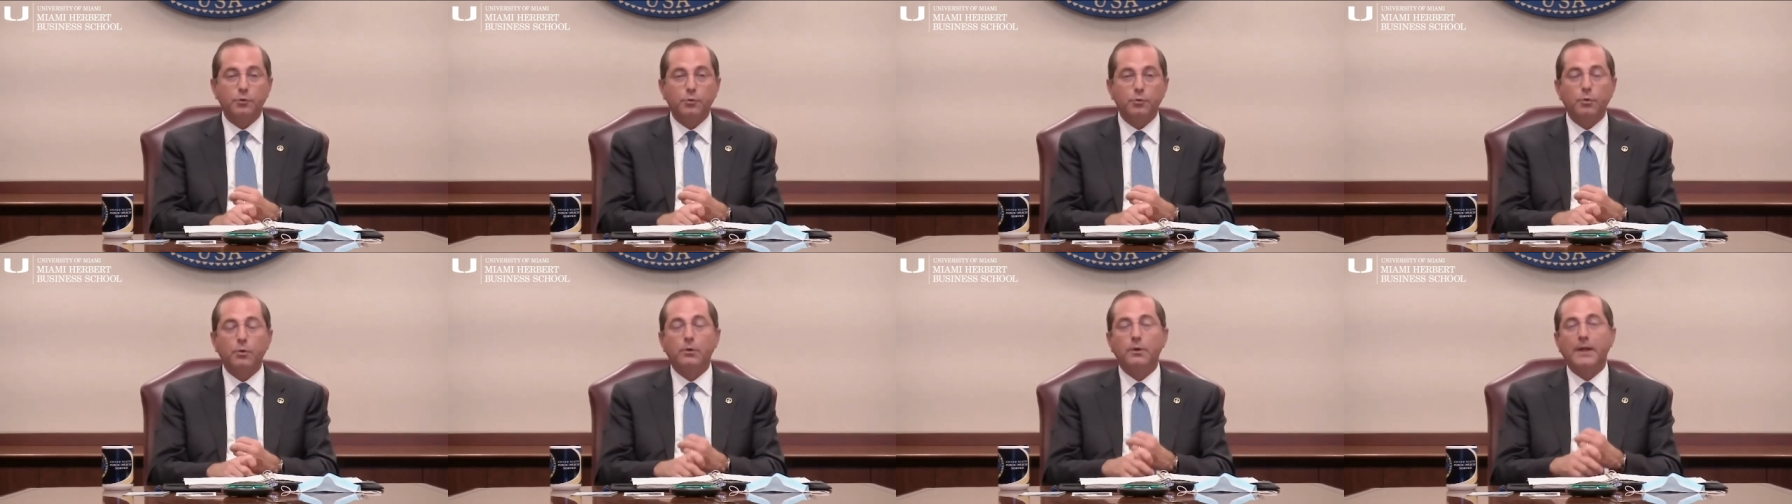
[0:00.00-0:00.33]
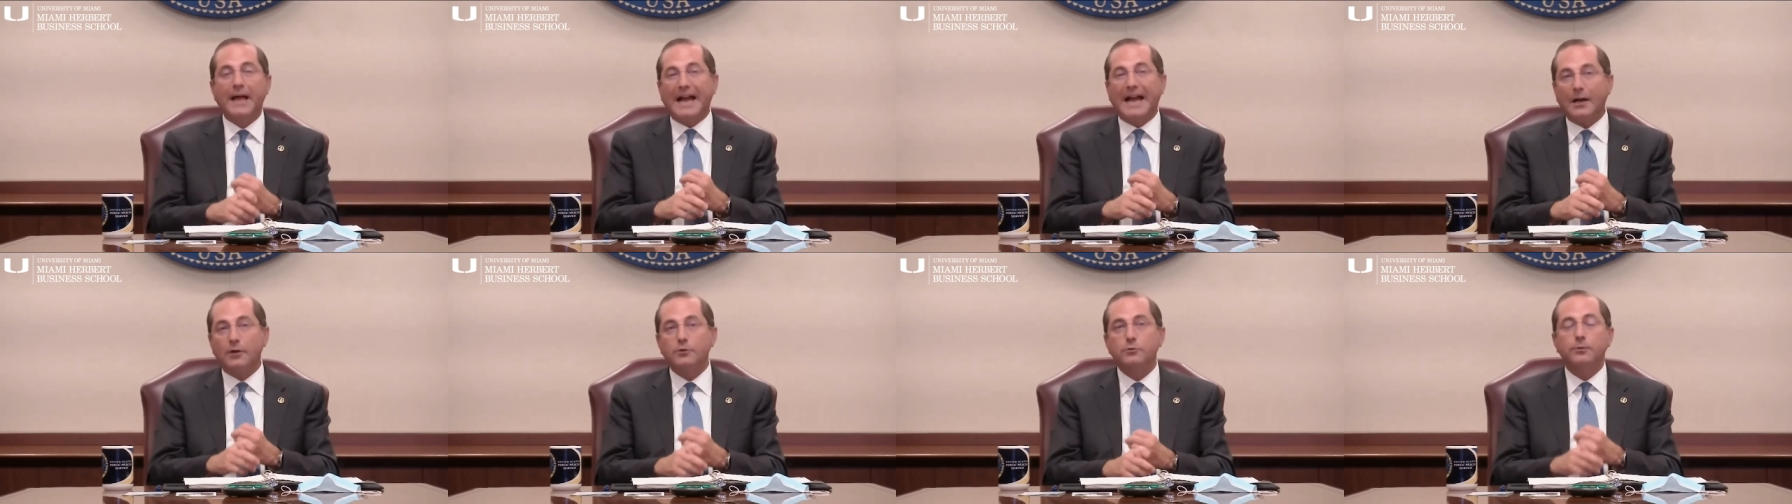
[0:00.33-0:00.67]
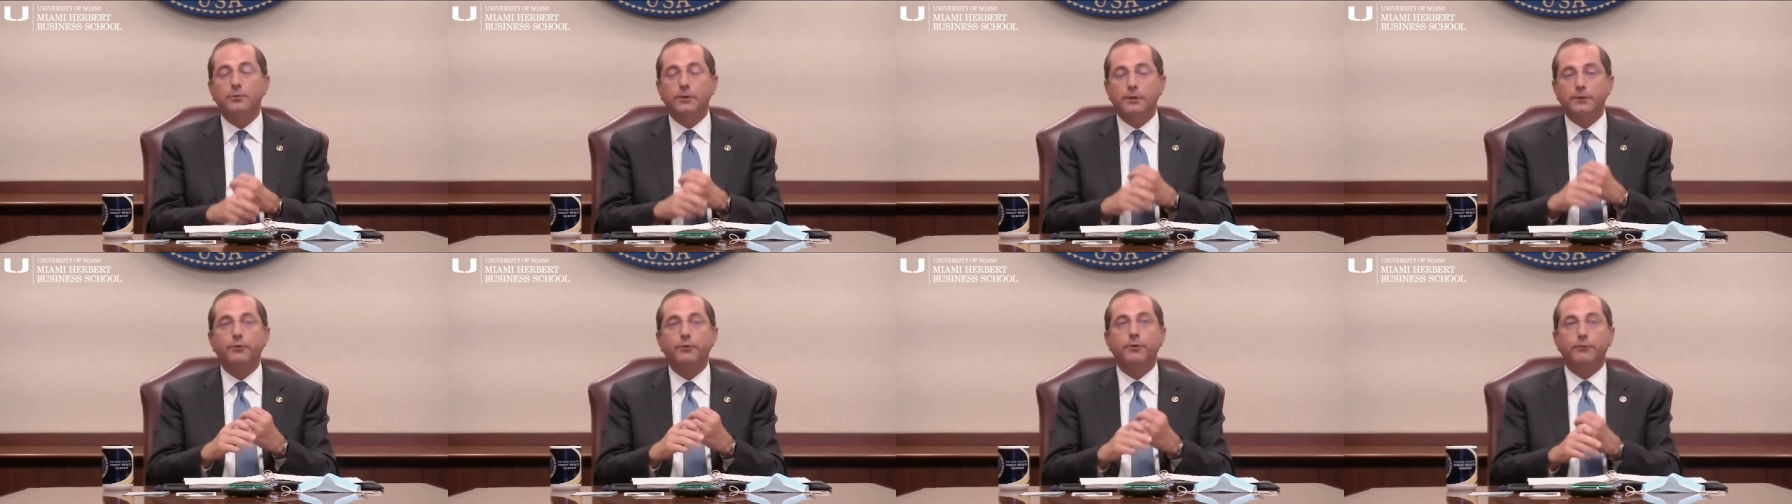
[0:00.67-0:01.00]
You will
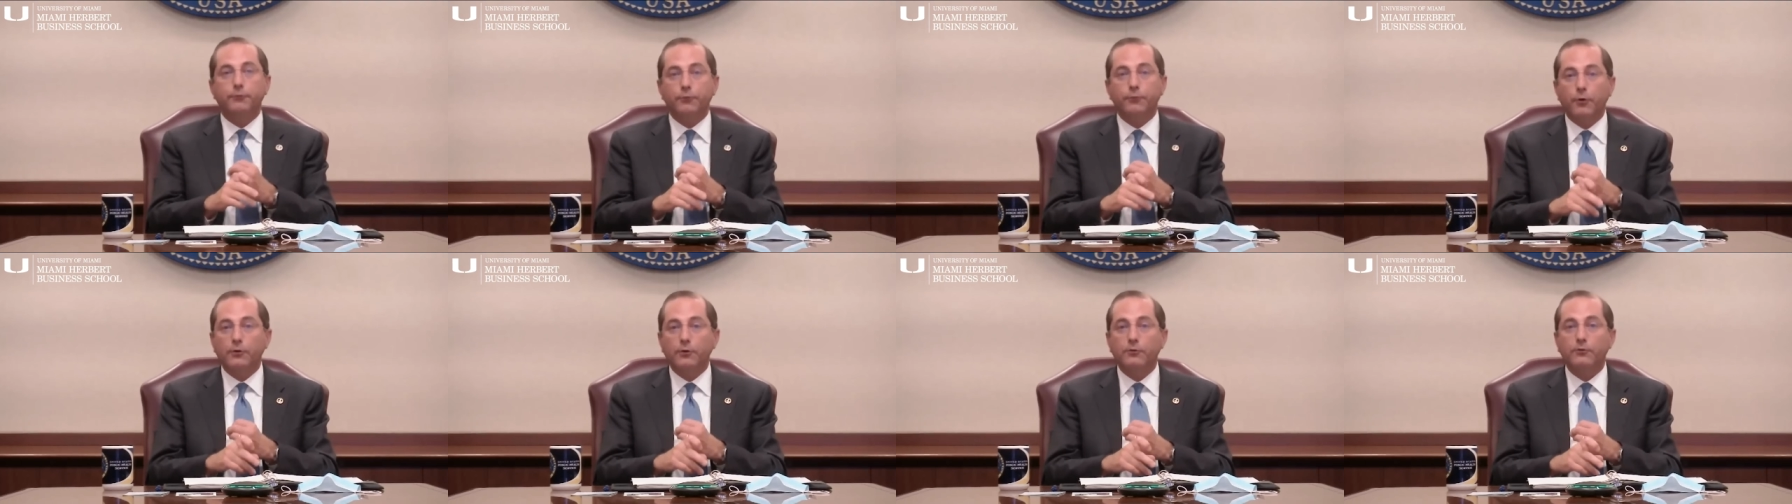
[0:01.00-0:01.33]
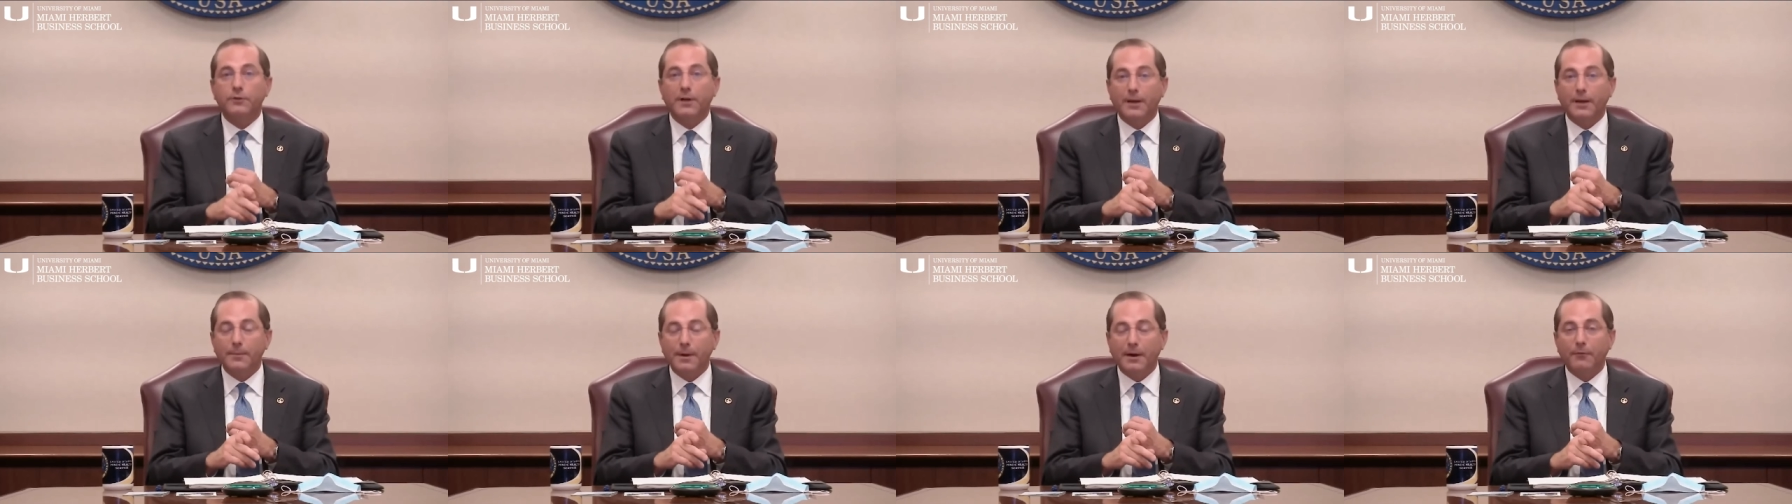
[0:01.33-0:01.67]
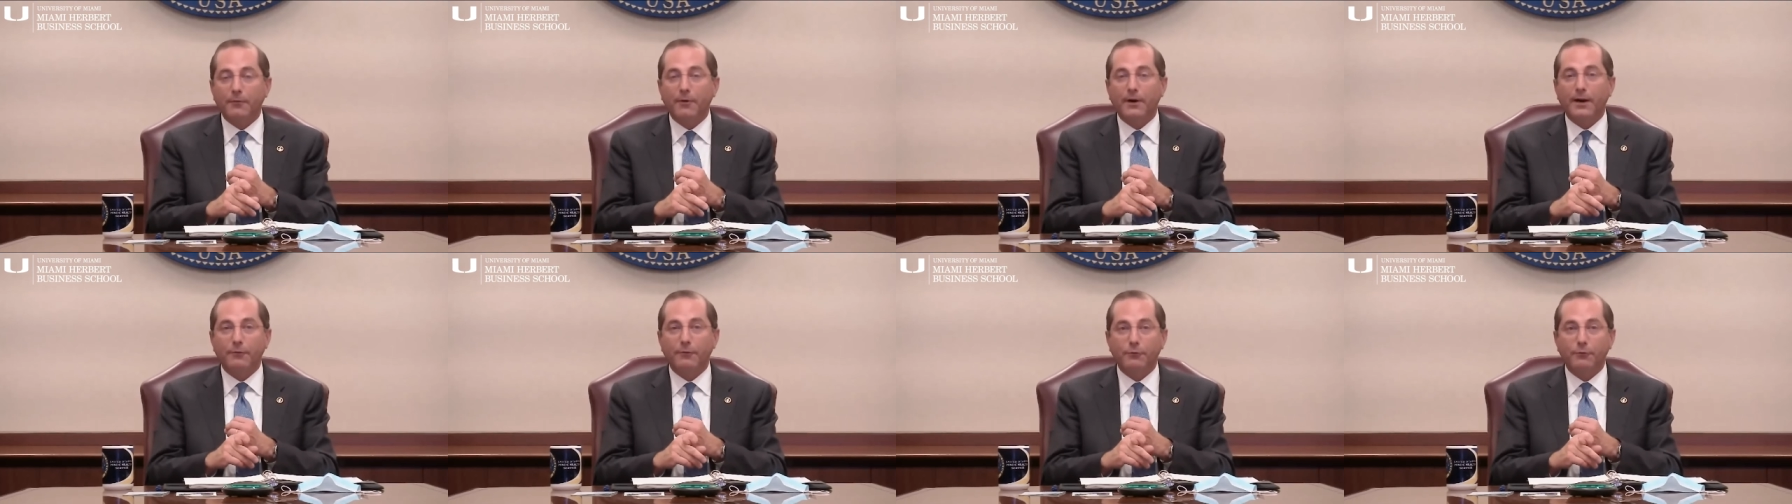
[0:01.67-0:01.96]
actually, for the first time ever,